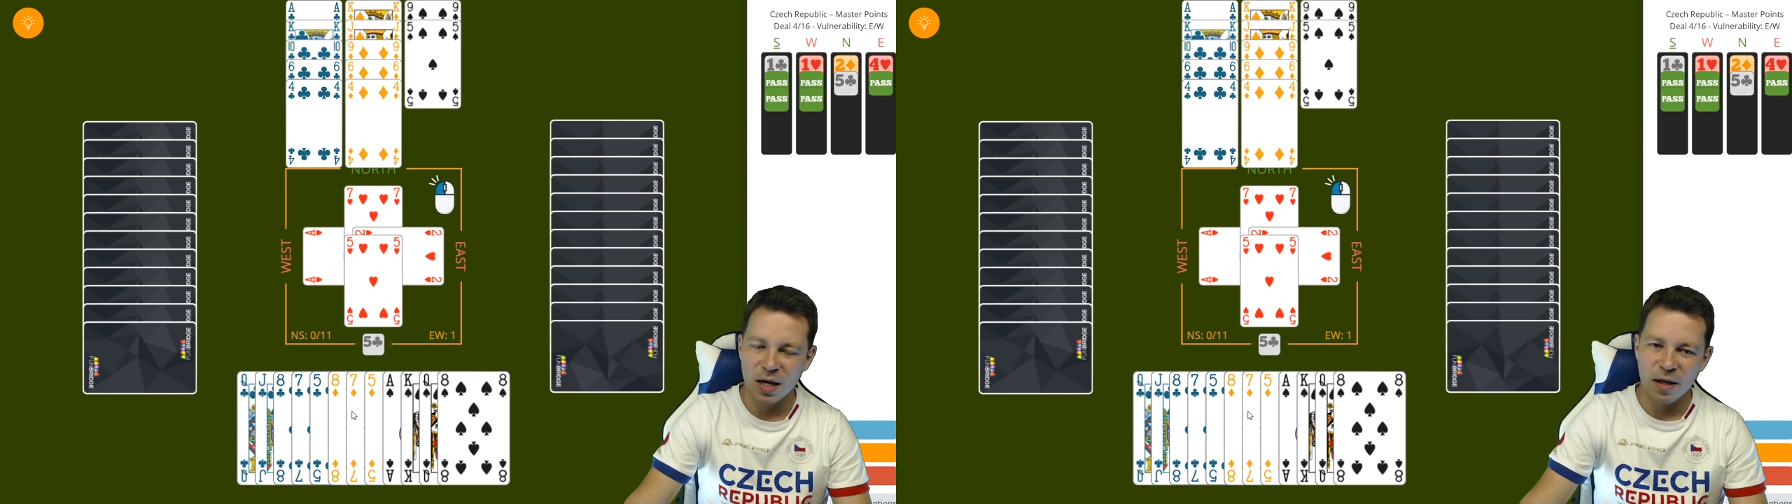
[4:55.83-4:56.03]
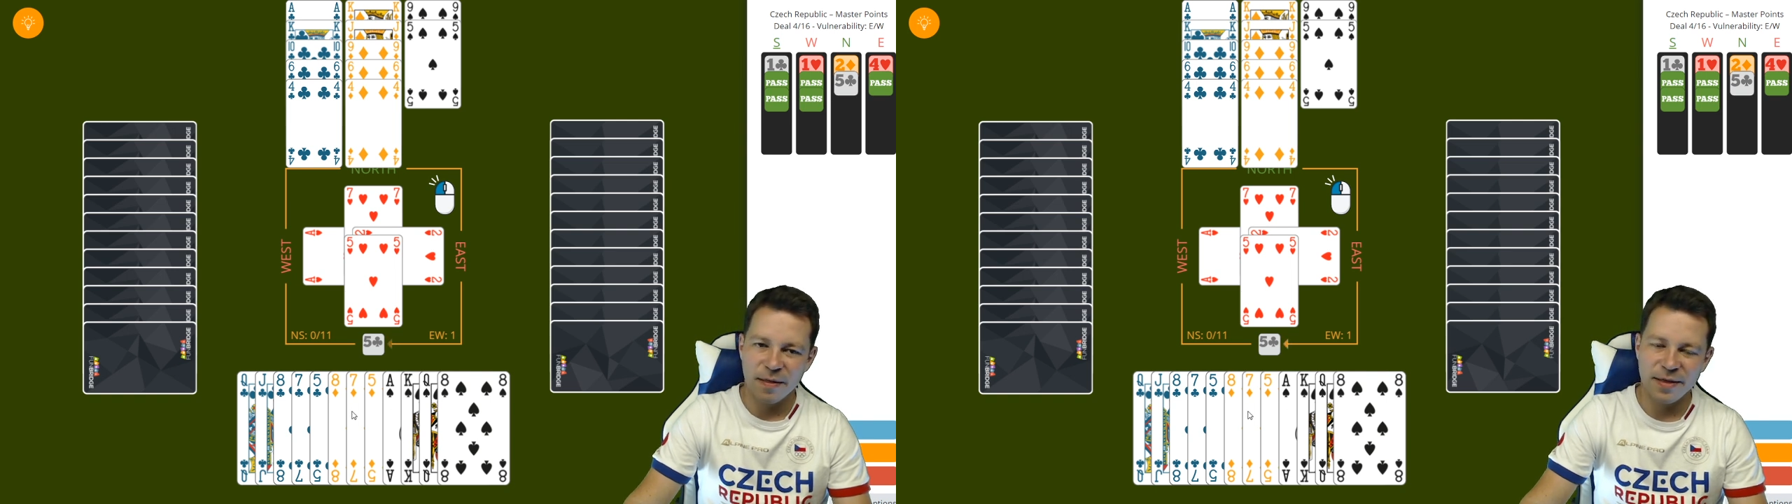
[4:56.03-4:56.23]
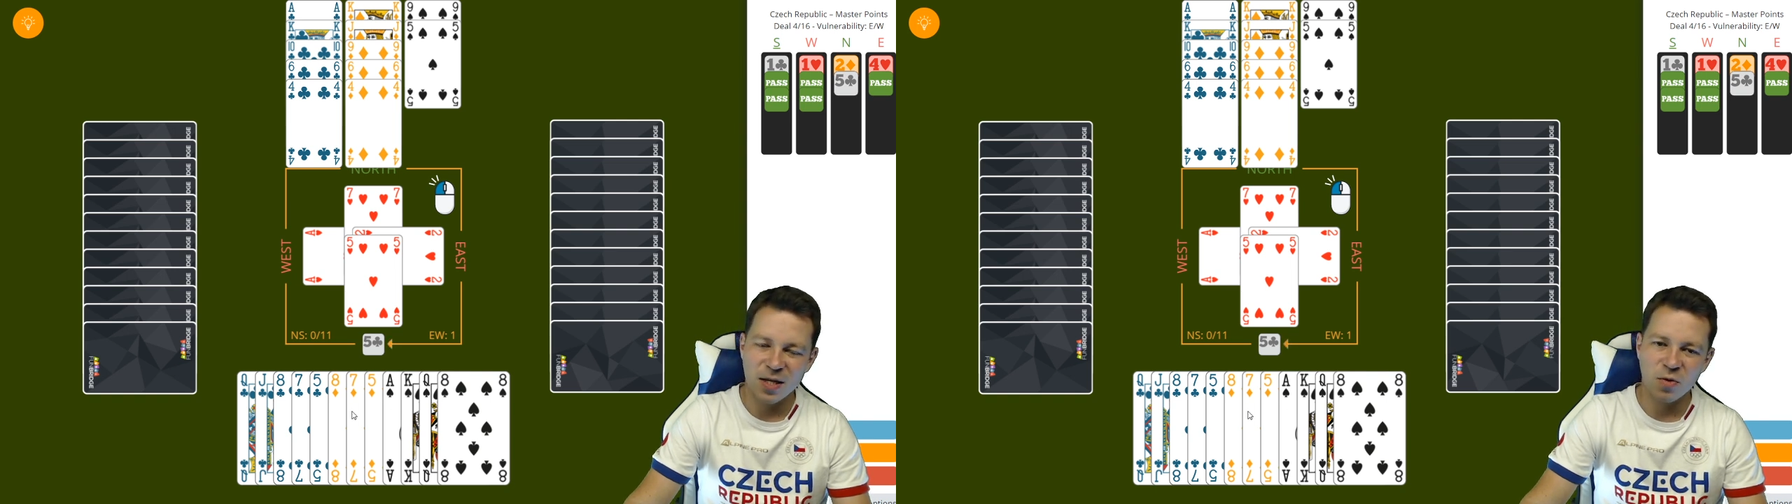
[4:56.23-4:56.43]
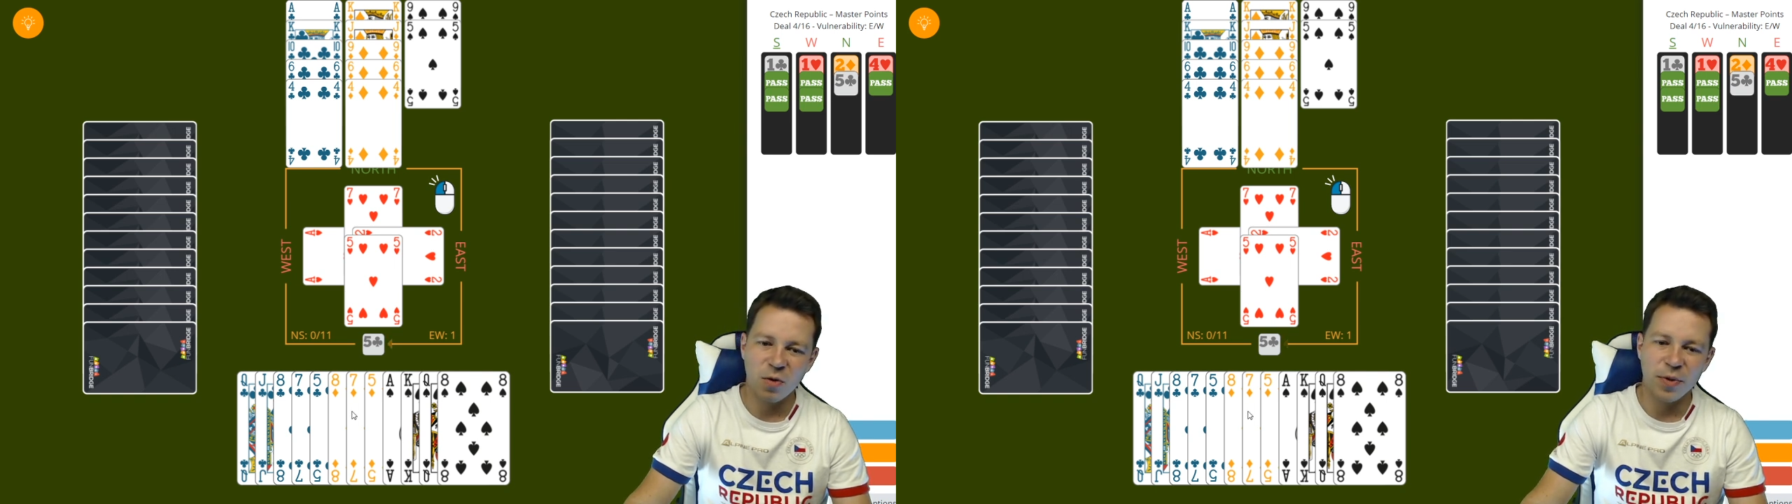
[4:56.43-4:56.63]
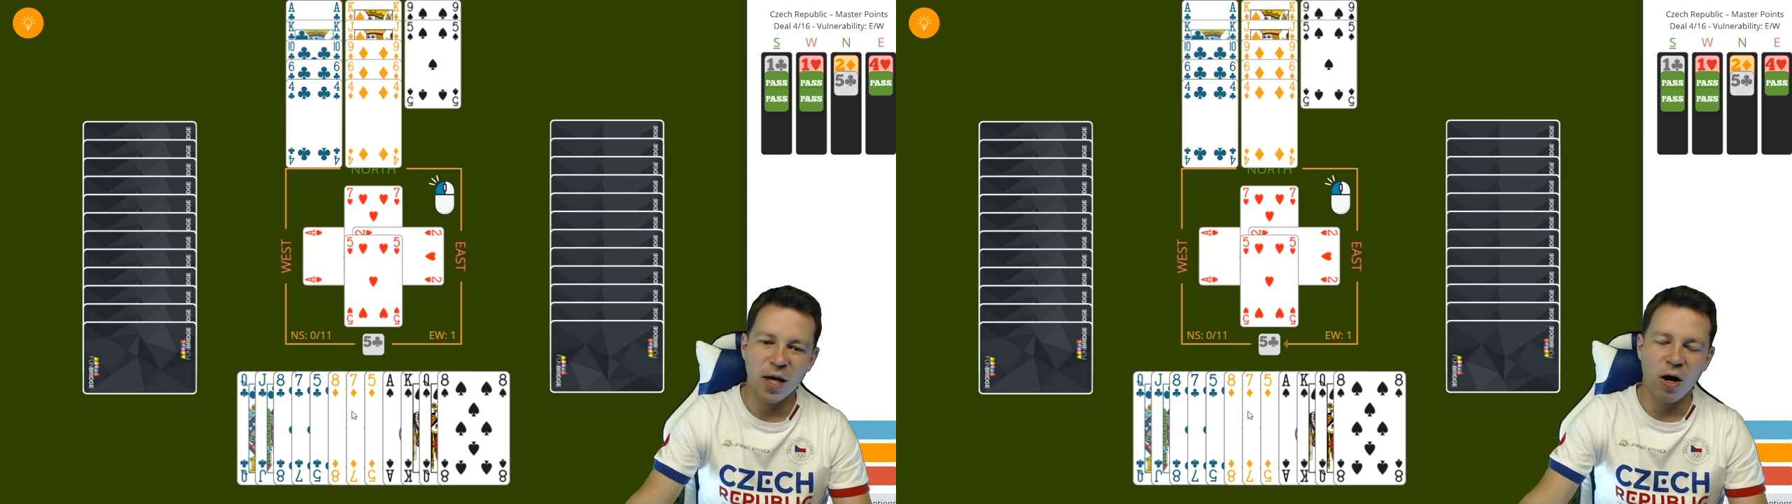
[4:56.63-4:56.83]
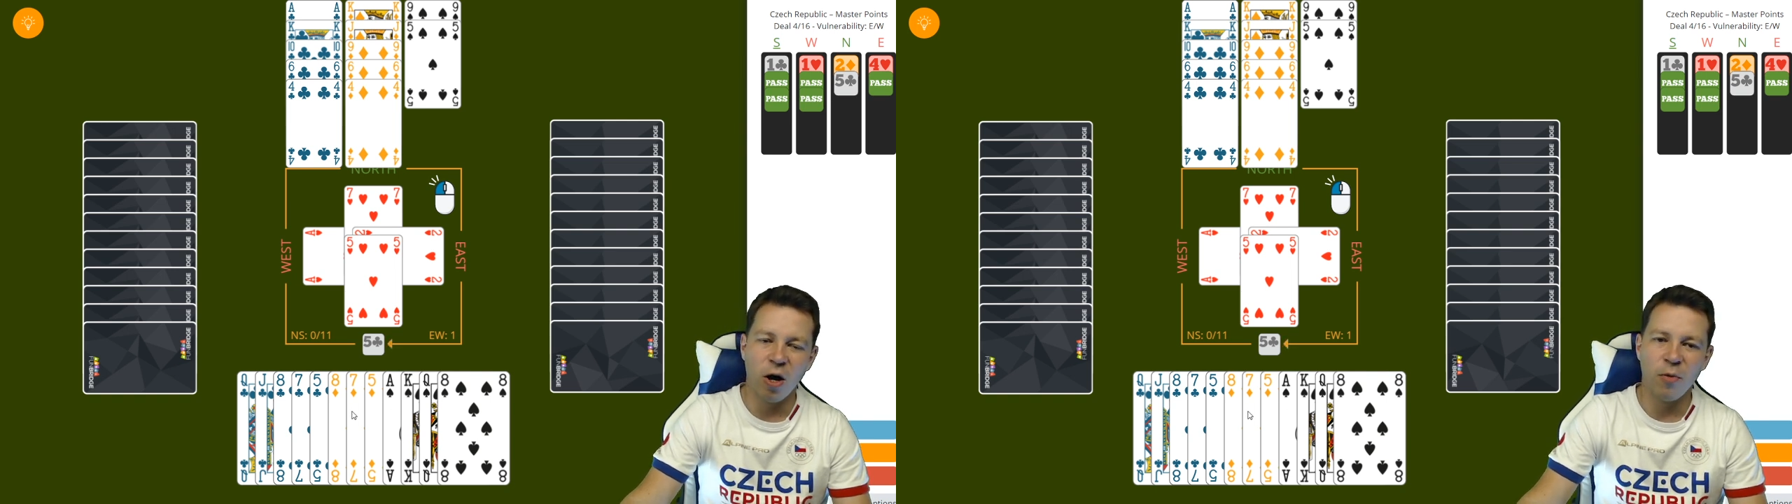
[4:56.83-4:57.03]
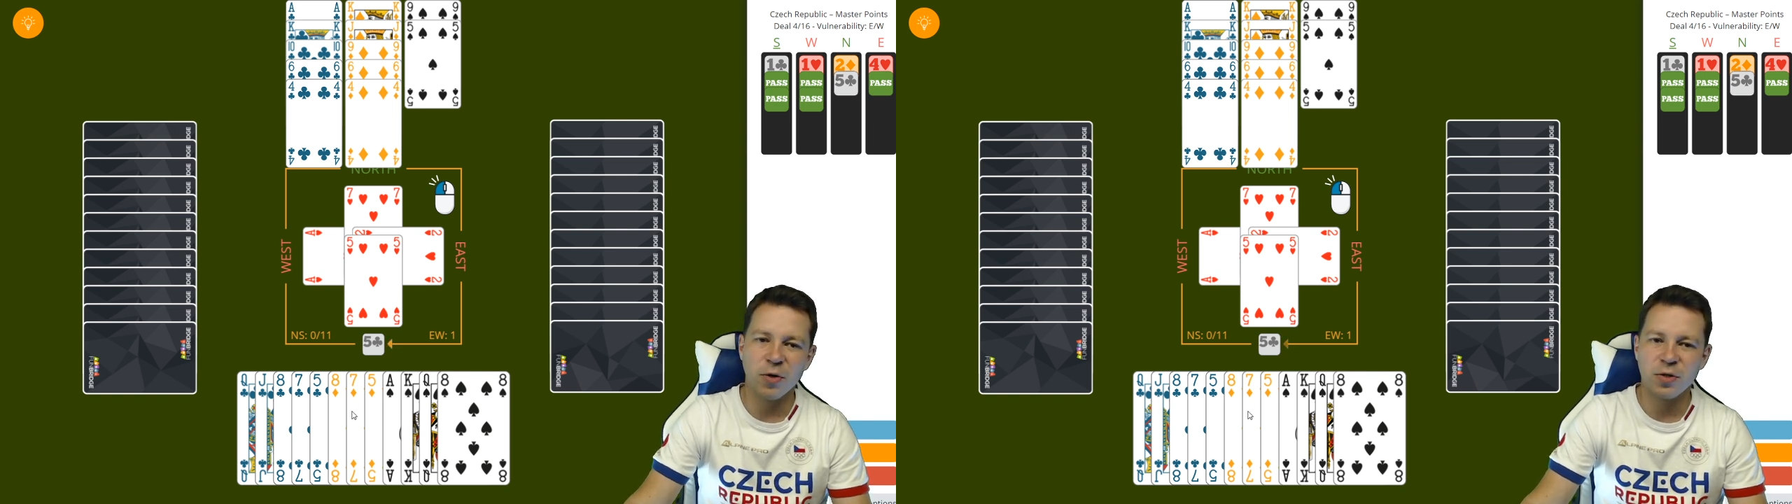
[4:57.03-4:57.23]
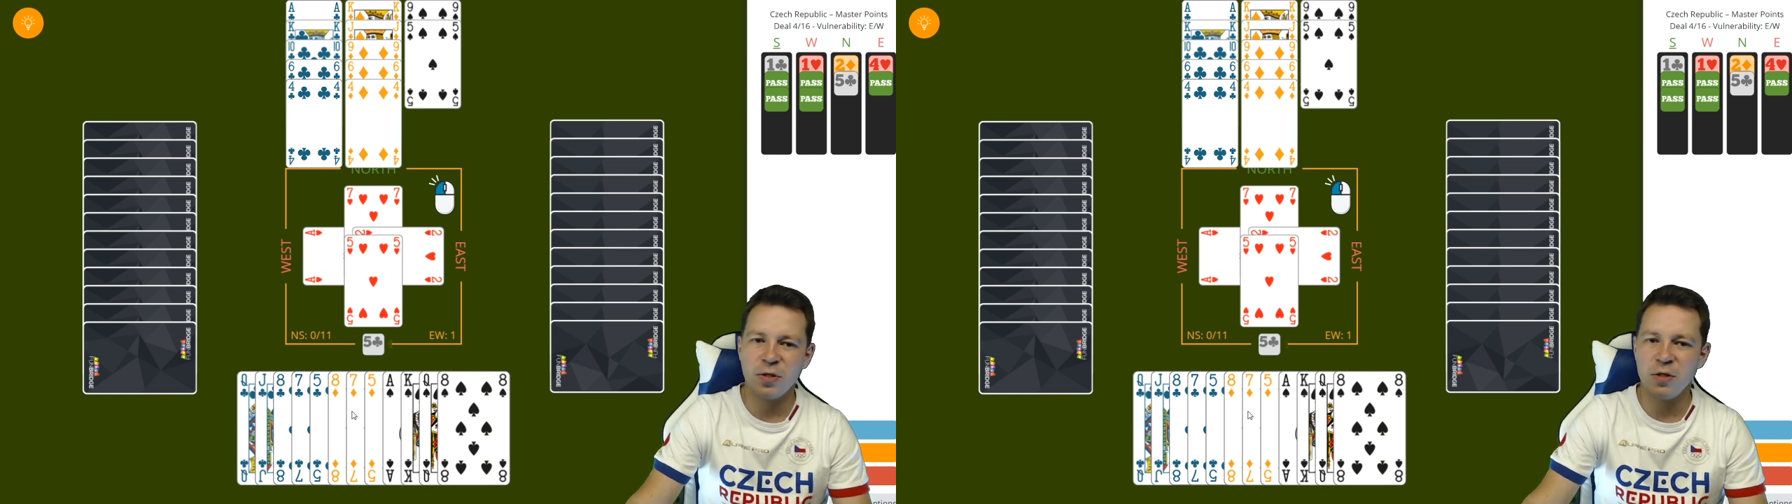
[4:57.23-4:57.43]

this will be almost